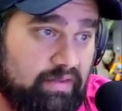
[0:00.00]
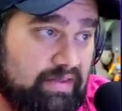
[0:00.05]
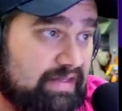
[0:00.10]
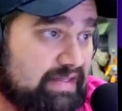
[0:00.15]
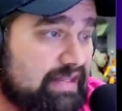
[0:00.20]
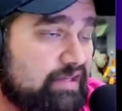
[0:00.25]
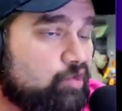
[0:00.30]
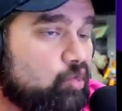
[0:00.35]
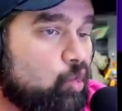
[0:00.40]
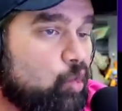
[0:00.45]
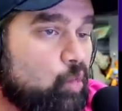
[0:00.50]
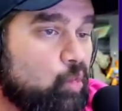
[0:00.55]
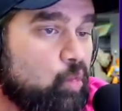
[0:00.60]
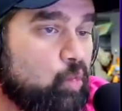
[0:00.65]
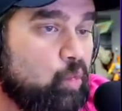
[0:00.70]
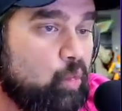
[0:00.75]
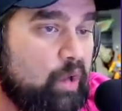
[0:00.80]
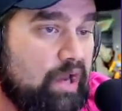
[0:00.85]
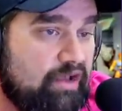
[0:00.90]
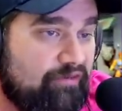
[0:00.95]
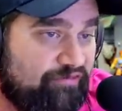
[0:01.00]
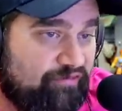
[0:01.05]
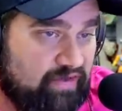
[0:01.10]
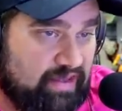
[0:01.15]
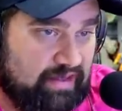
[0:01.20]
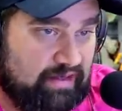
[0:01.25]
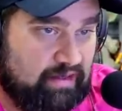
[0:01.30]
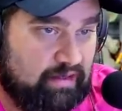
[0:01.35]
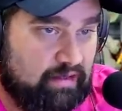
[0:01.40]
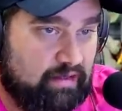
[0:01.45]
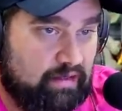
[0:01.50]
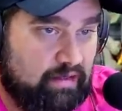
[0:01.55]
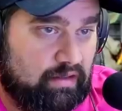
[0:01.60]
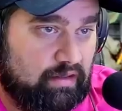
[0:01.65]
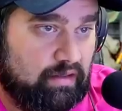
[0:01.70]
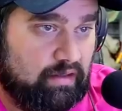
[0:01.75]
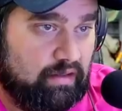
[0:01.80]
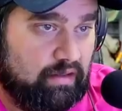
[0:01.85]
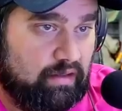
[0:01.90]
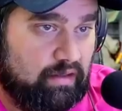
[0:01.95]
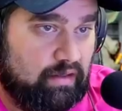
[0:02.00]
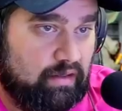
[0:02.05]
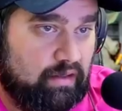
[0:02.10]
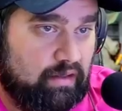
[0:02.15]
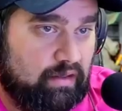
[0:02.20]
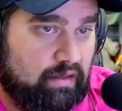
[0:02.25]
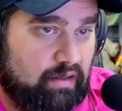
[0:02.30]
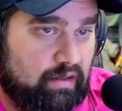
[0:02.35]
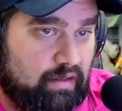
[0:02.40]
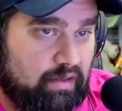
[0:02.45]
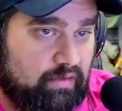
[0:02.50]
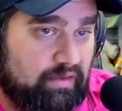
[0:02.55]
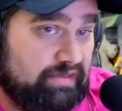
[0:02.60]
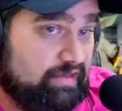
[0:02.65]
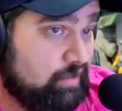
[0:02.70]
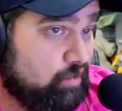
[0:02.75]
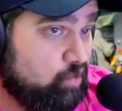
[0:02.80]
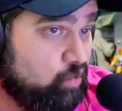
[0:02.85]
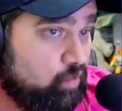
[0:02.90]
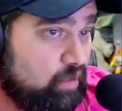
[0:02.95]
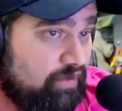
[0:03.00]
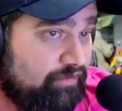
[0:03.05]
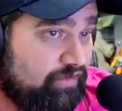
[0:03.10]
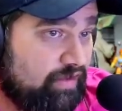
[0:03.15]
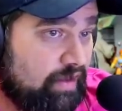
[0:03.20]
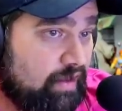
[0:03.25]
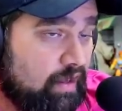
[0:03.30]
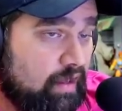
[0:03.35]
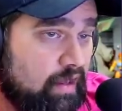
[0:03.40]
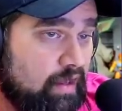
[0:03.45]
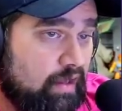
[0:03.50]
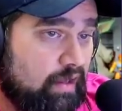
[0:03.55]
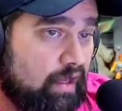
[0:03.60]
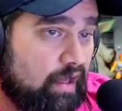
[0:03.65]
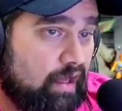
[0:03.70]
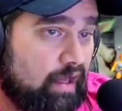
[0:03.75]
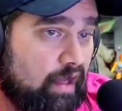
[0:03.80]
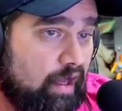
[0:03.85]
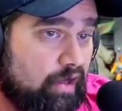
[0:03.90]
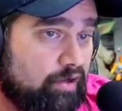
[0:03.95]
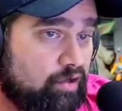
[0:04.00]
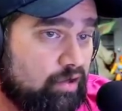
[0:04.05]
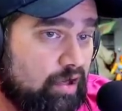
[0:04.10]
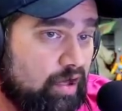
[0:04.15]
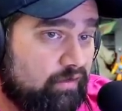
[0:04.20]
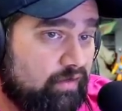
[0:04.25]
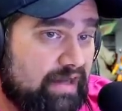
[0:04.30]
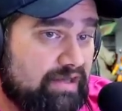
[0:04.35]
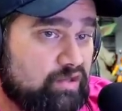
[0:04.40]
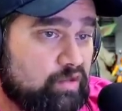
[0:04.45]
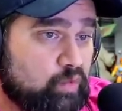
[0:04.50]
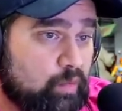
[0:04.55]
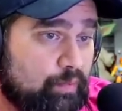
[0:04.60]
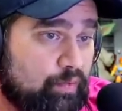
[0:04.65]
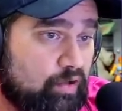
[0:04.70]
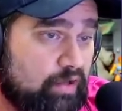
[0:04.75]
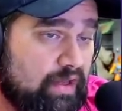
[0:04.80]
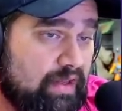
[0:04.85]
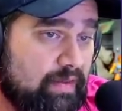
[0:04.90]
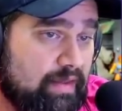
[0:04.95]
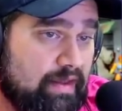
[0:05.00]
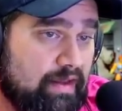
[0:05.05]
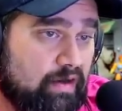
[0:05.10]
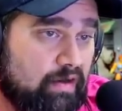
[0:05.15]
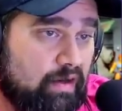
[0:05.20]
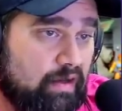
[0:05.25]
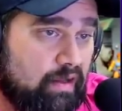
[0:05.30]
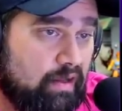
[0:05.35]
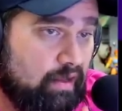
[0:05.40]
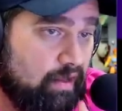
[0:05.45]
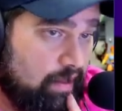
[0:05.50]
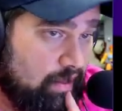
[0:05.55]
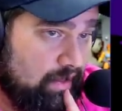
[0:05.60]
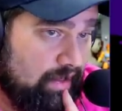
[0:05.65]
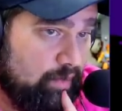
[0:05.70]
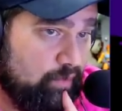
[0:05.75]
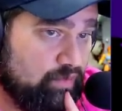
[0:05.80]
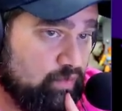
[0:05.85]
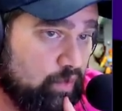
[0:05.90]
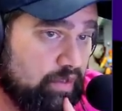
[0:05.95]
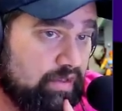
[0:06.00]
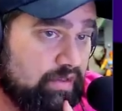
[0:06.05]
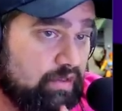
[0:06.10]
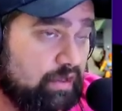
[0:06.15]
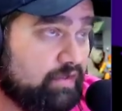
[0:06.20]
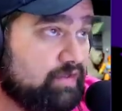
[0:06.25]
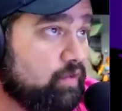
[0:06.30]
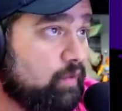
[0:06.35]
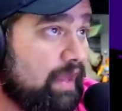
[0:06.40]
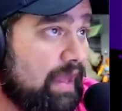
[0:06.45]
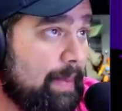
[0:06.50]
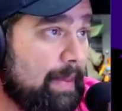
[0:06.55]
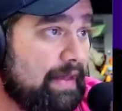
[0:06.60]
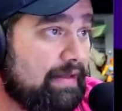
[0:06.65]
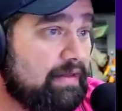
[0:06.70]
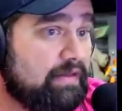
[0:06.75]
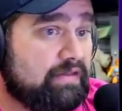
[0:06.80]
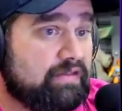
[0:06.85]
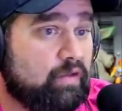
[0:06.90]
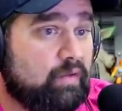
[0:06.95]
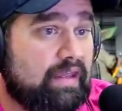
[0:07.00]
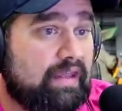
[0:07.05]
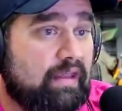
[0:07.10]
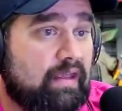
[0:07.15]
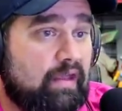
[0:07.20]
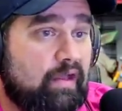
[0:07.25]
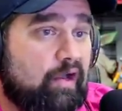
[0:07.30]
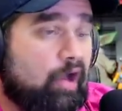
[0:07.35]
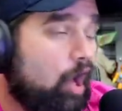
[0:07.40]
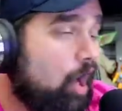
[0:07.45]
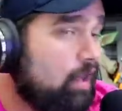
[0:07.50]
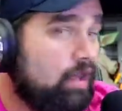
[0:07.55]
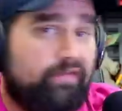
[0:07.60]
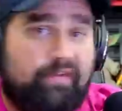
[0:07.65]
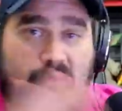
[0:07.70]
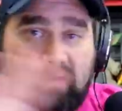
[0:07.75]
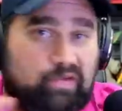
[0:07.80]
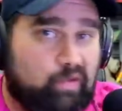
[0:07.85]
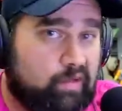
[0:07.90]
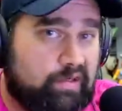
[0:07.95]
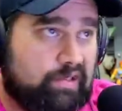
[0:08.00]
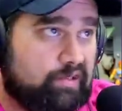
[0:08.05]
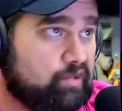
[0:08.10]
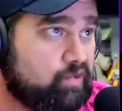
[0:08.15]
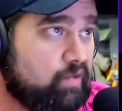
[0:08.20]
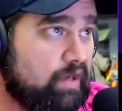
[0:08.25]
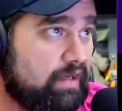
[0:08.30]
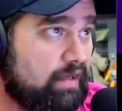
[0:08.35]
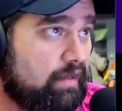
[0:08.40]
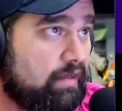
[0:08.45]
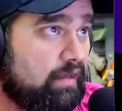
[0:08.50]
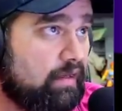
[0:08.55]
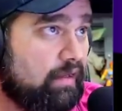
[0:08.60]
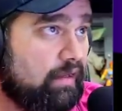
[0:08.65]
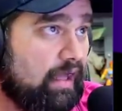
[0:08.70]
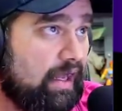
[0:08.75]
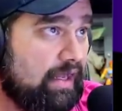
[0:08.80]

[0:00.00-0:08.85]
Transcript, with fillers: This is horrific. This is horrific. Uh, undercover agents were put in there. Uh, it was orchestrated. Uh, so and then so they all of it was orchestrated.